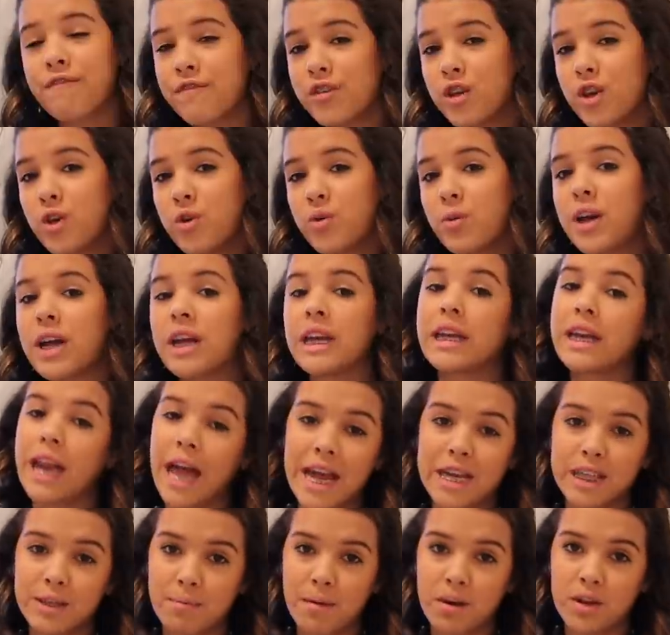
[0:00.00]
a few
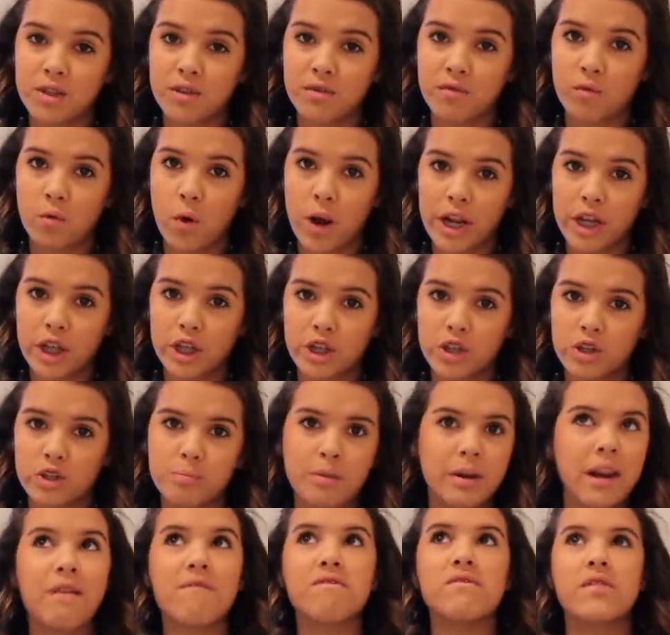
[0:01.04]
nice pairs of running shoes,
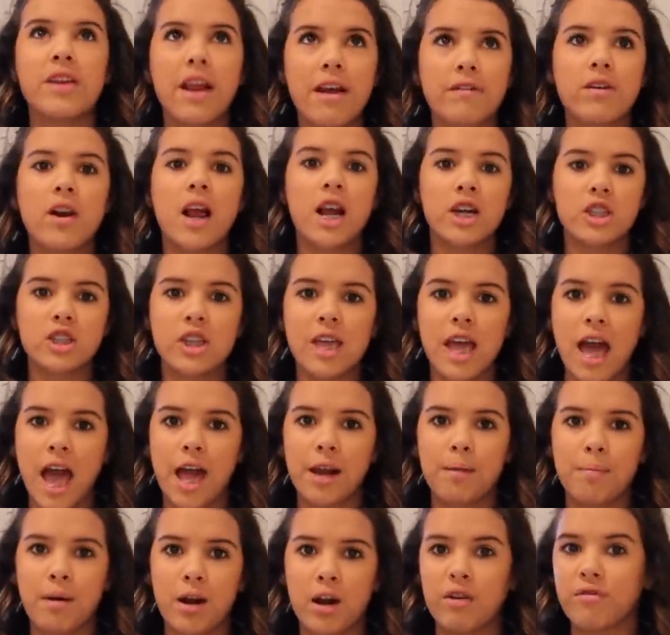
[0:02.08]
but I've never actually
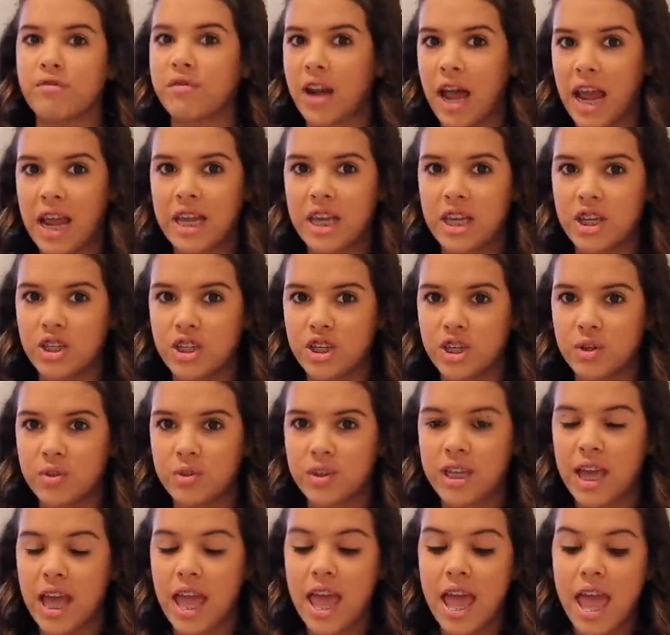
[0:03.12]
had a pair of Nike
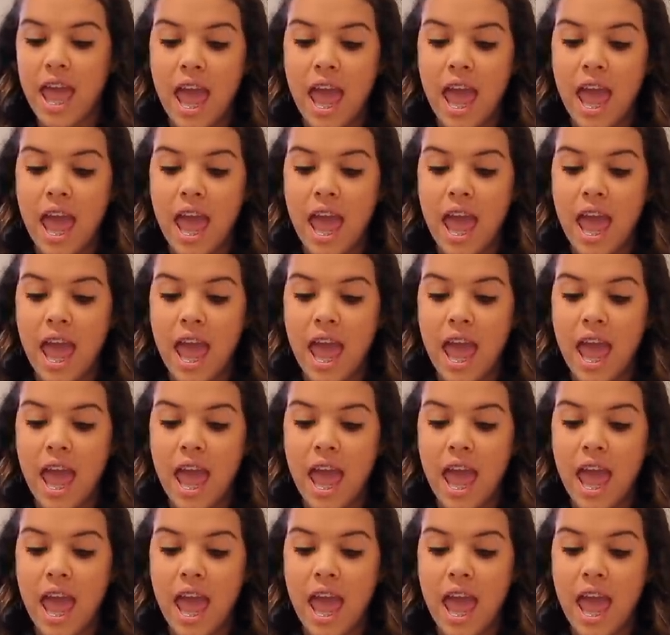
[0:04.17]
shoes,